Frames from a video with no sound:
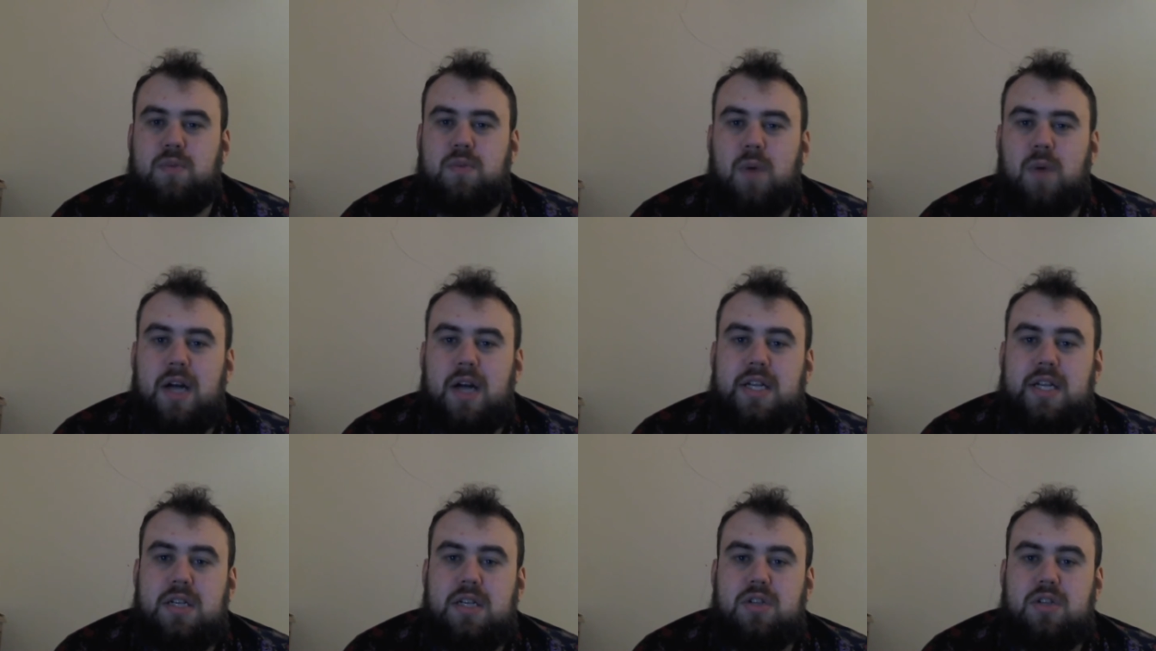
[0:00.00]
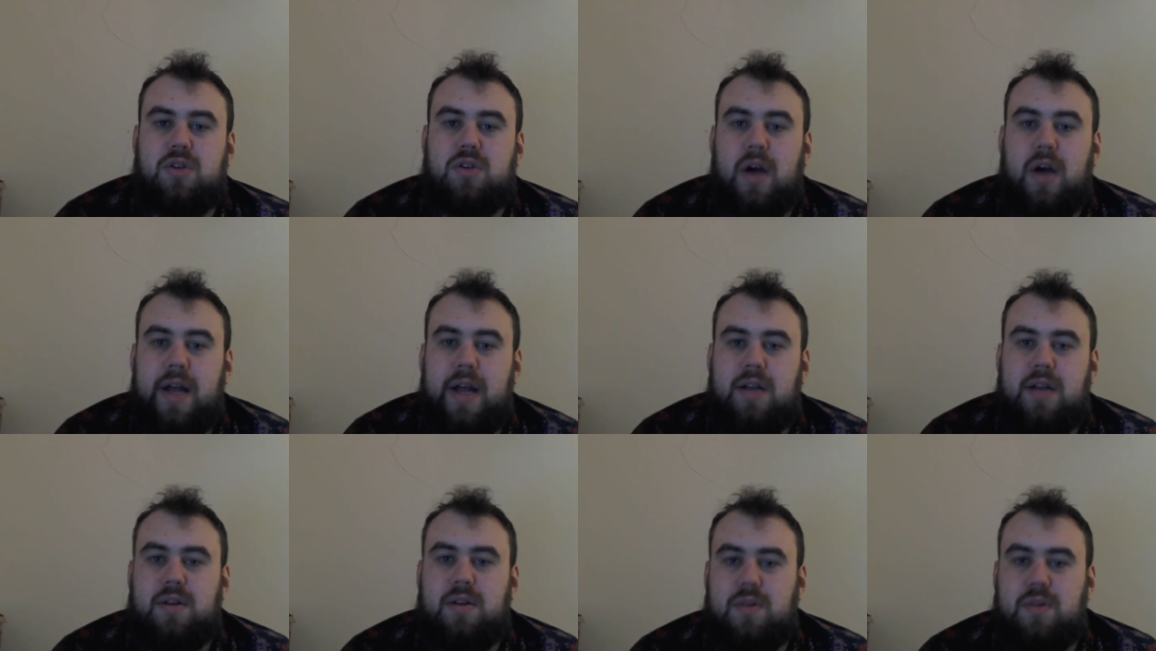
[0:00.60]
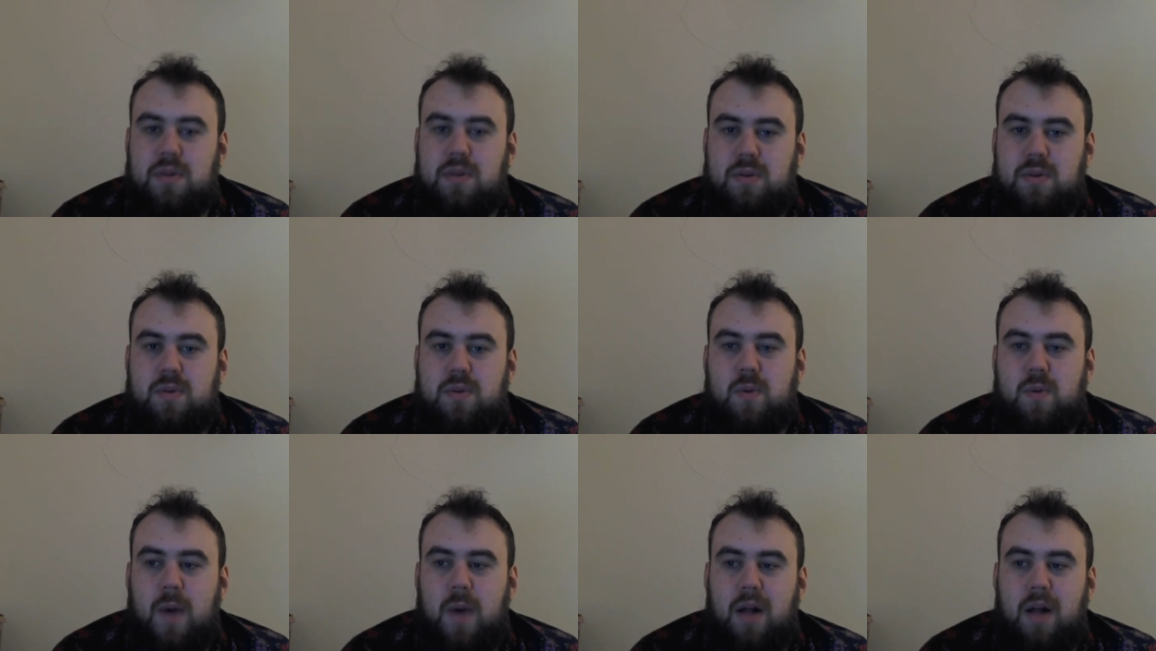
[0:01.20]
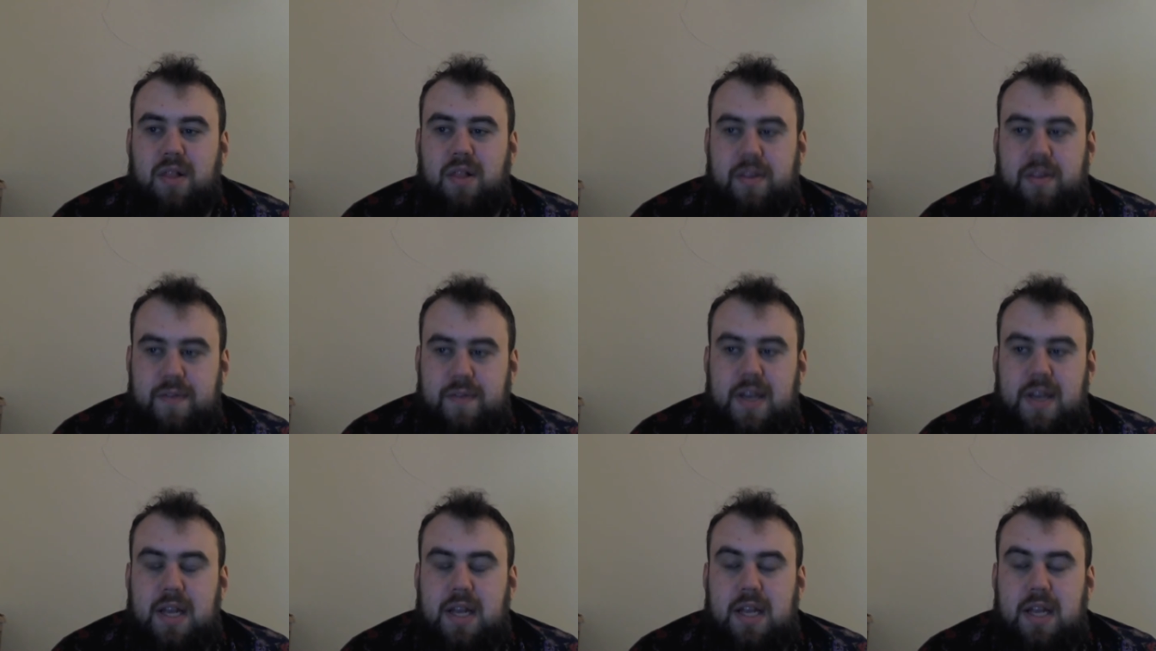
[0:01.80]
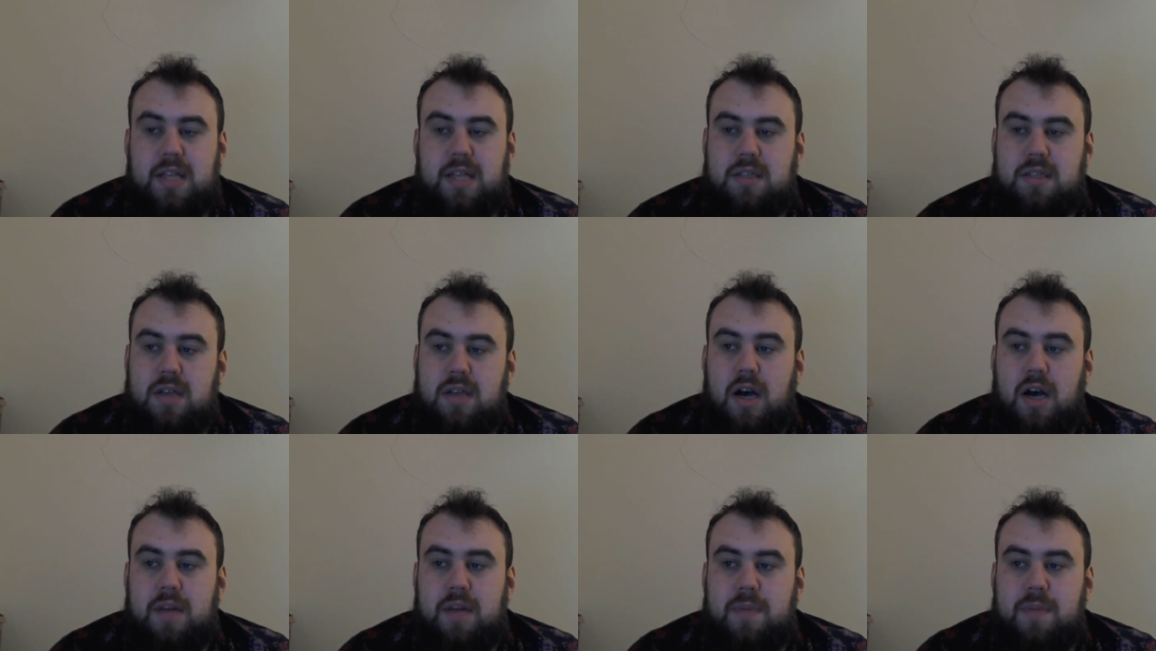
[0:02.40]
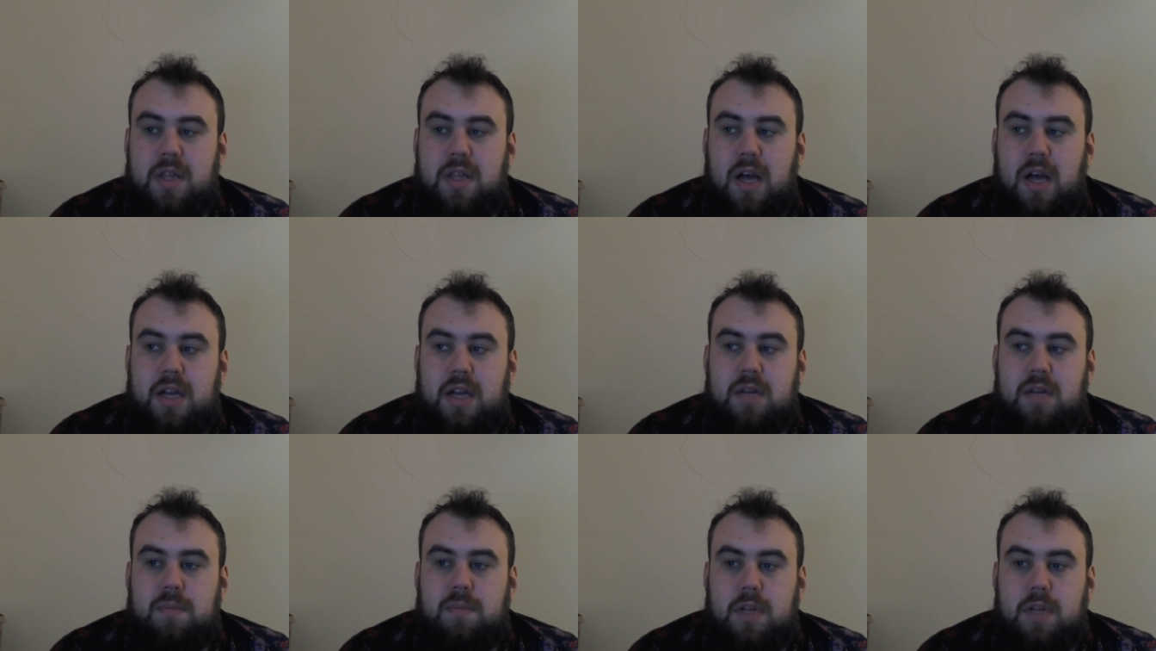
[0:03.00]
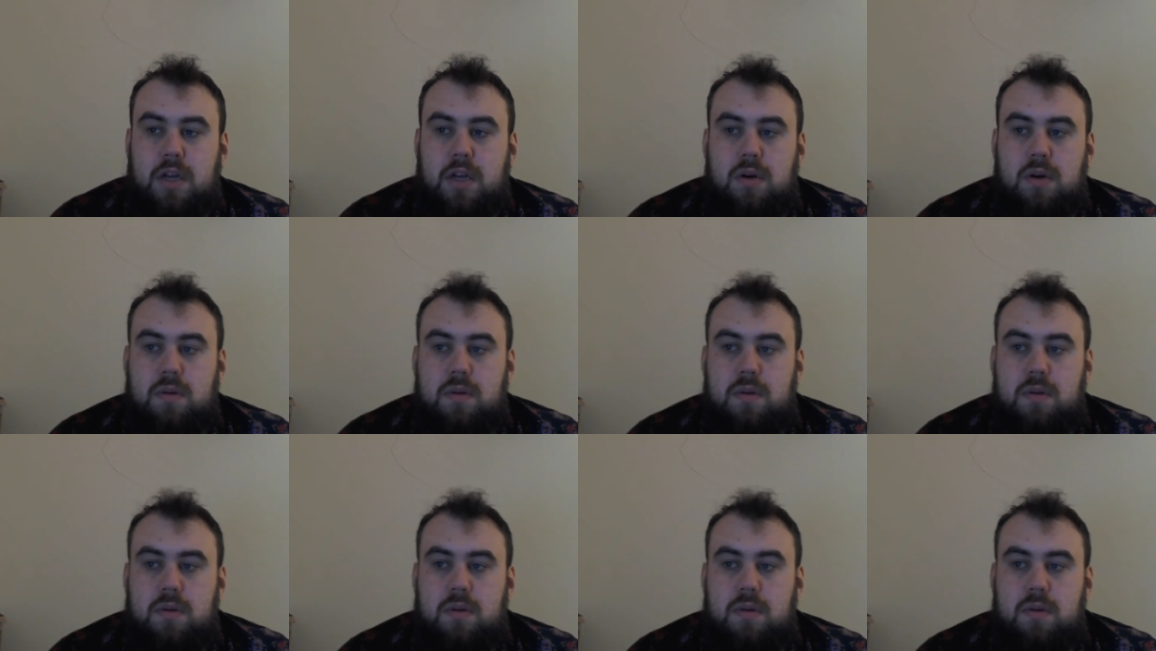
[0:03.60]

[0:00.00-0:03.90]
What I did to try and quell the feeling inside me that I didn't belong.